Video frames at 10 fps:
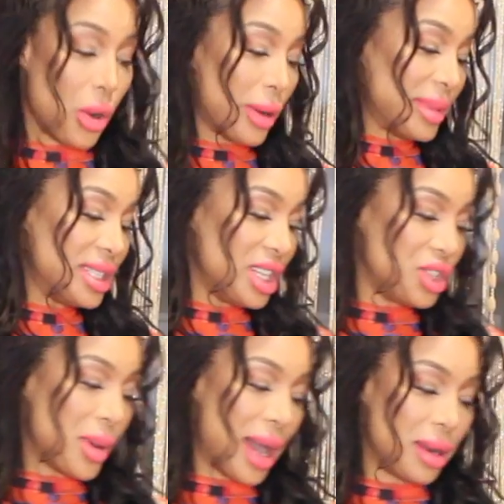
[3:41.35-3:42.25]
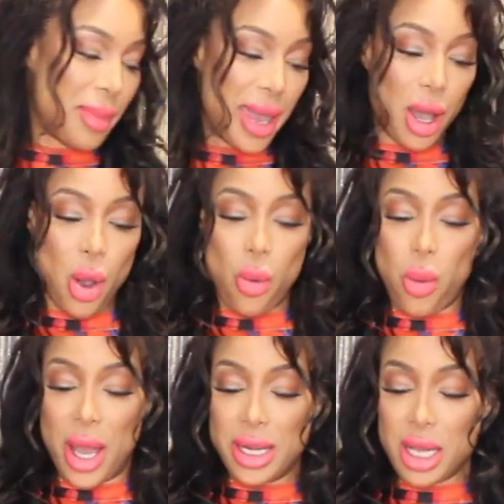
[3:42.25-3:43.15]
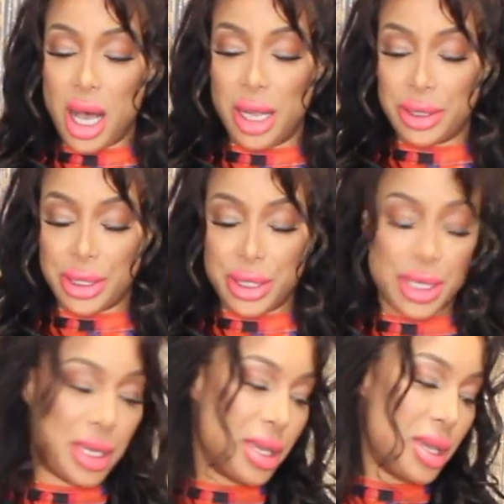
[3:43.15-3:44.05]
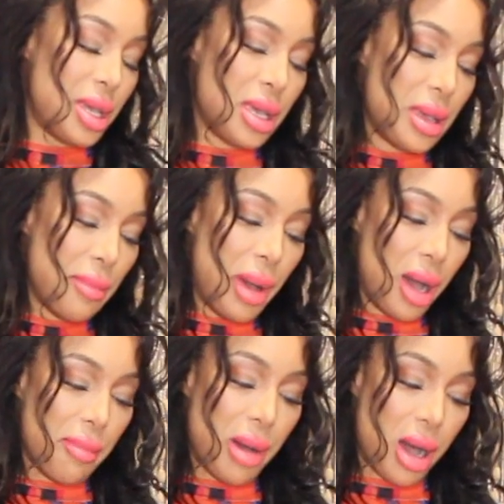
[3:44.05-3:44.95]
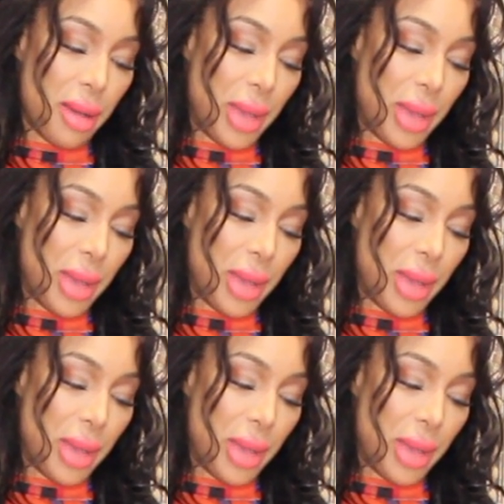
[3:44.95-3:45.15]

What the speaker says: I'm going to teach you how to make a one-colored pom-pom.